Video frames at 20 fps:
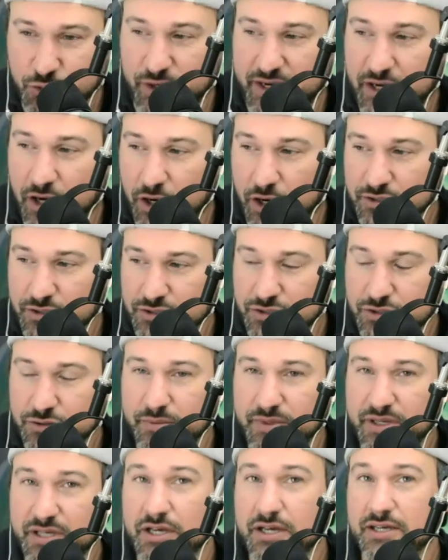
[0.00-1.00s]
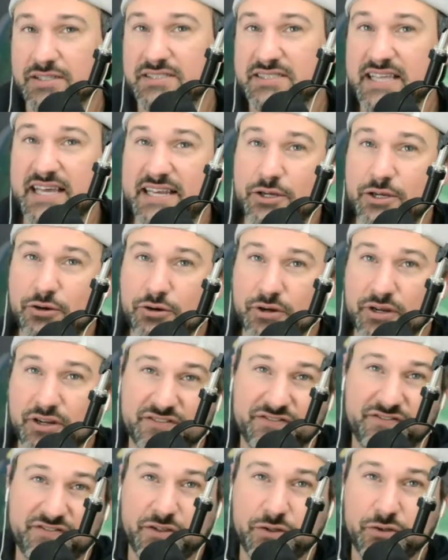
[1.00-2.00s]
great art too because then you're
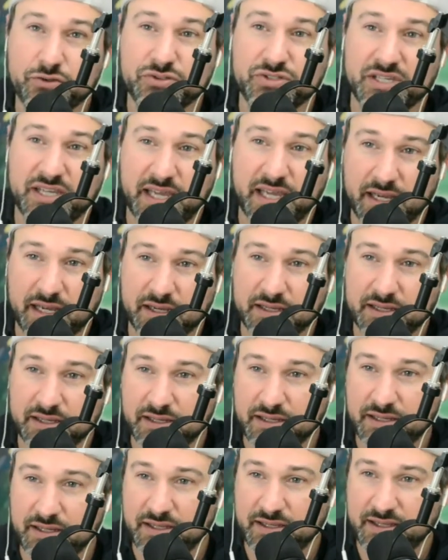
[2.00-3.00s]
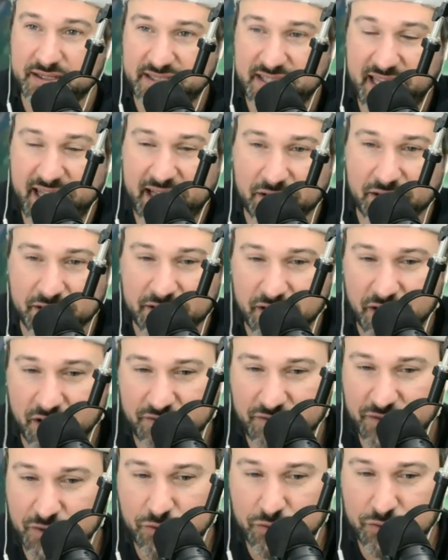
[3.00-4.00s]
infusing the talent
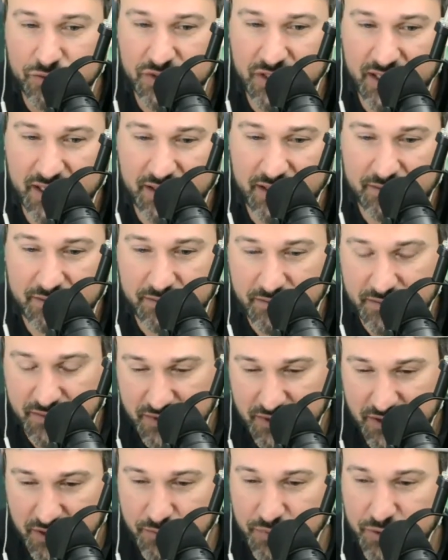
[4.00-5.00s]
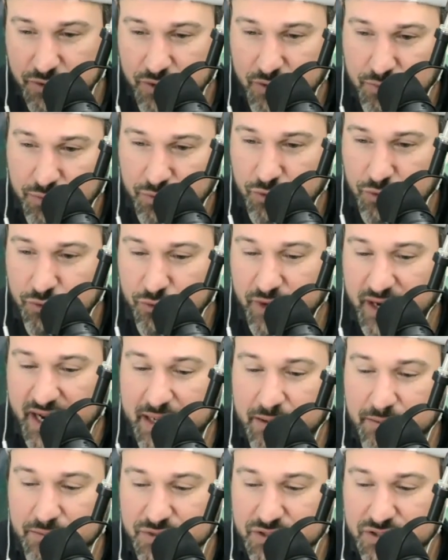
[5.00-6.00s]
of using computer
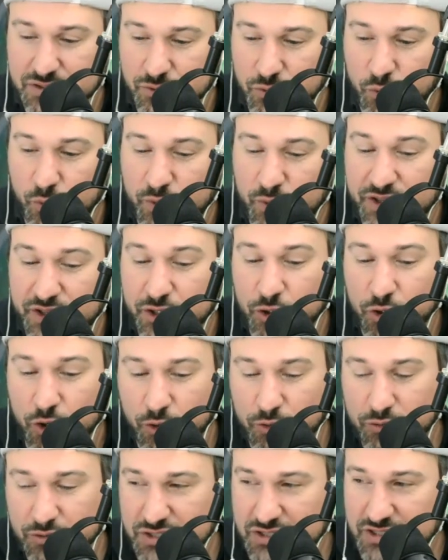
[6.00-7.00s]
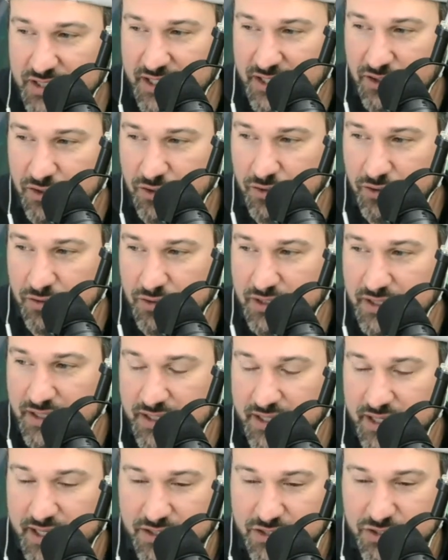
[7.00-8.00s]
programs with your own skill
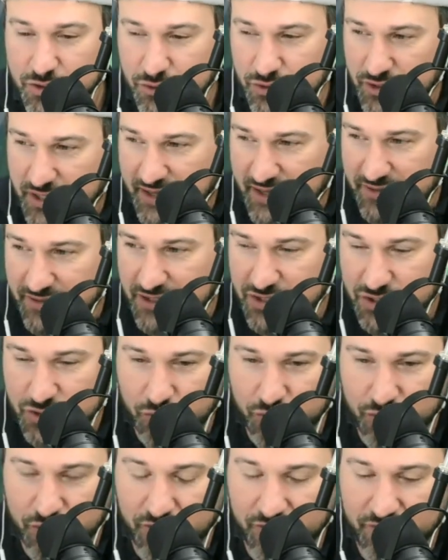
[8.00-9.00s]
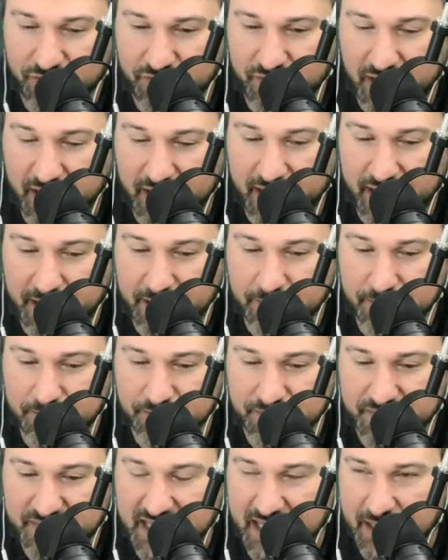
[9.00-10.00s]
mm-hmm. and so you have this sort of um,
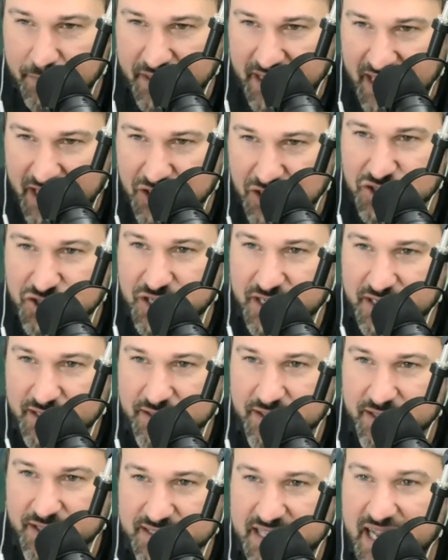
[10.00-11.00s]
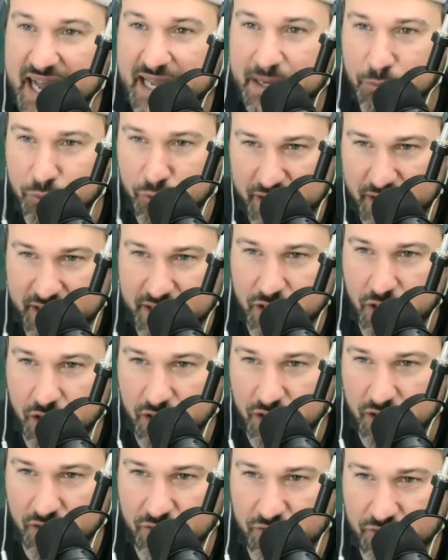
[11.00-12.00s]
combination this hybrid
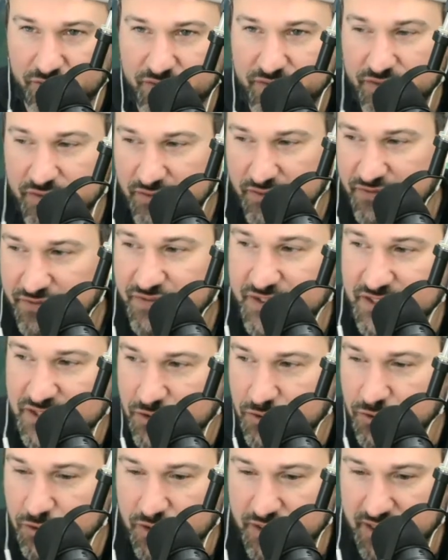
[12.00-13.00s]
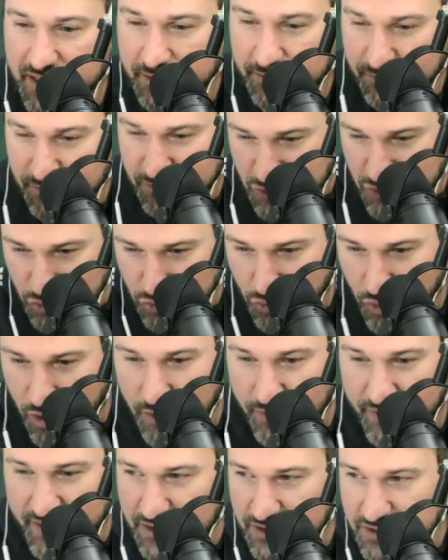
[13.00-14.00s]
of physically
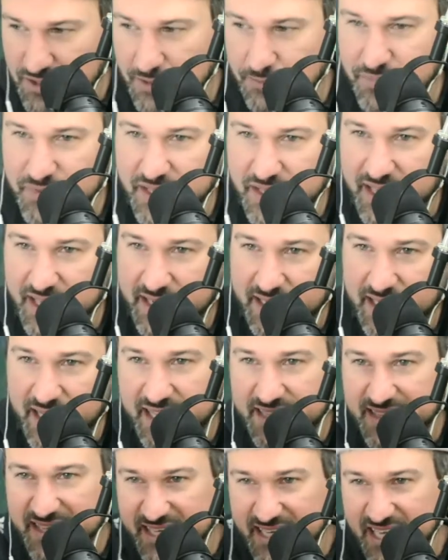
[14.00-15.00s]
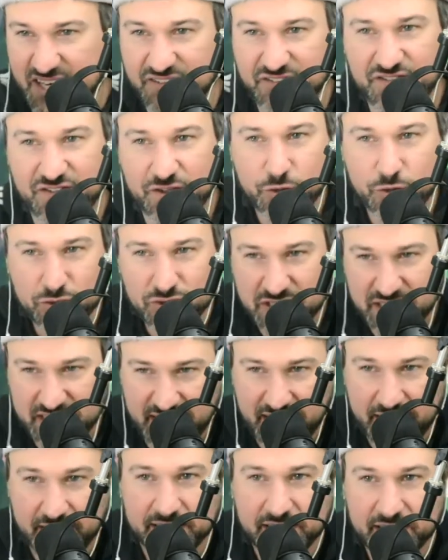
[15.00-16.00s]
drawing something and Absolutely. then infusing
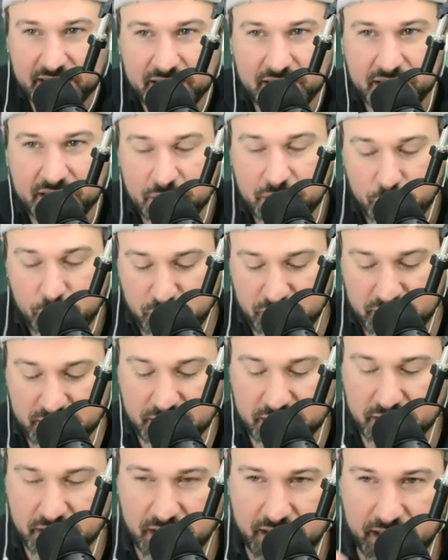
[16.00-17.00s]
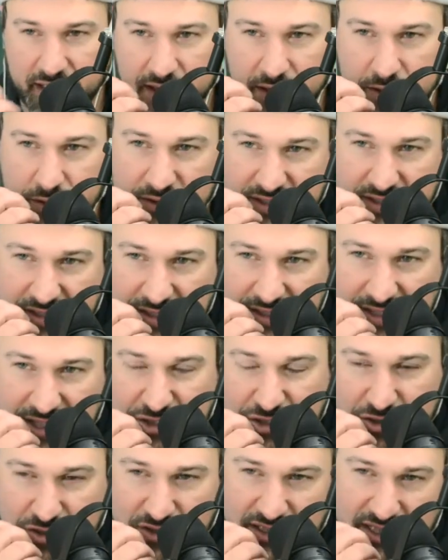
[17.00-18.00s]
it with uh,
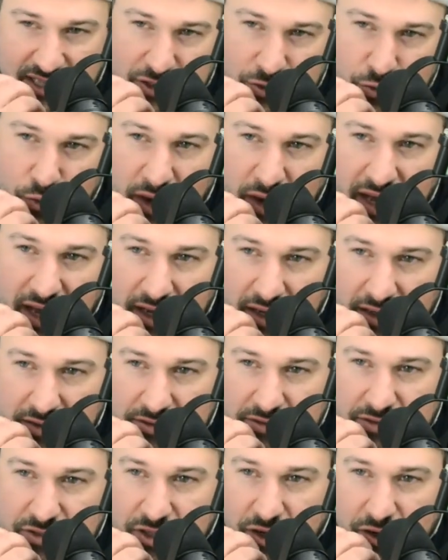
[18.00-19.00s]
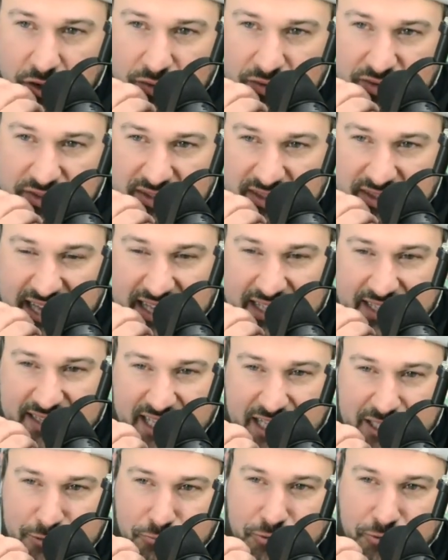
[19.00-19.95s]
digitally as well. So absolutely. that that's